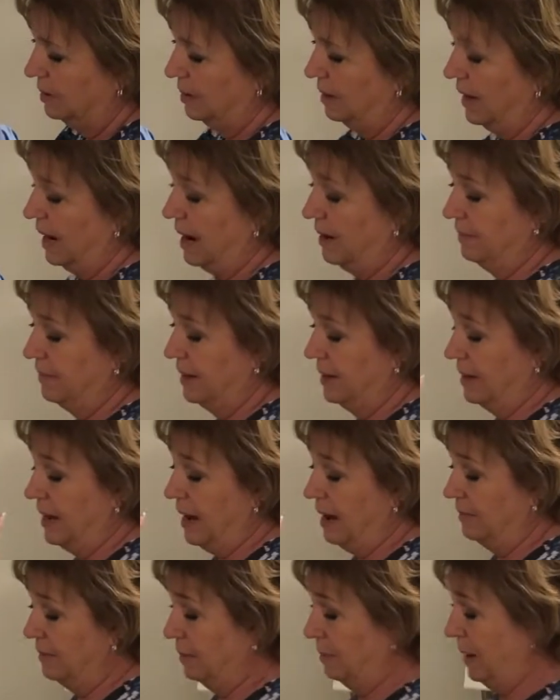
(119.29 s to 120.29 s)
have
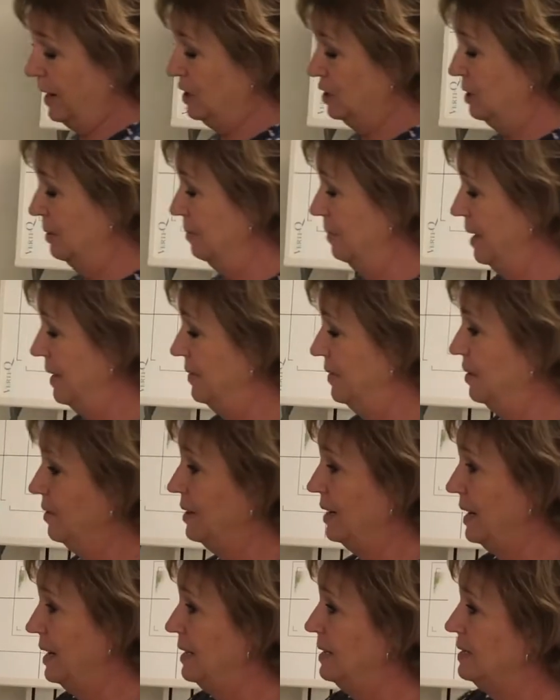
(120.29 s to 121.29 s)
the patient bend their
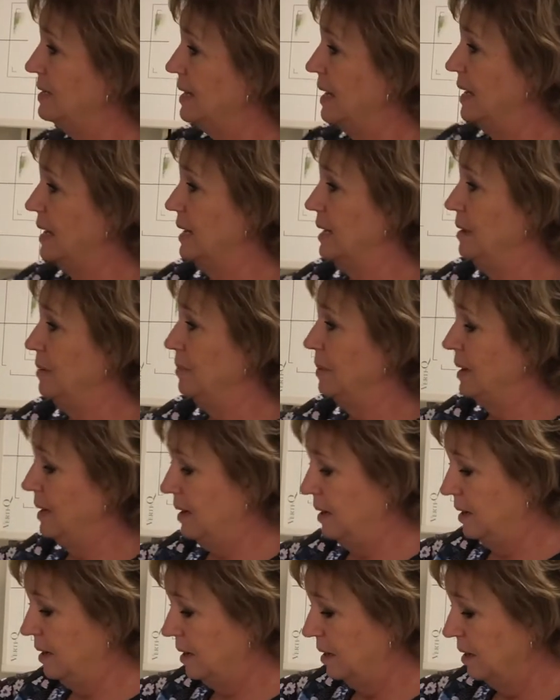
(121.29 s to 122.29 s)
knees. They can be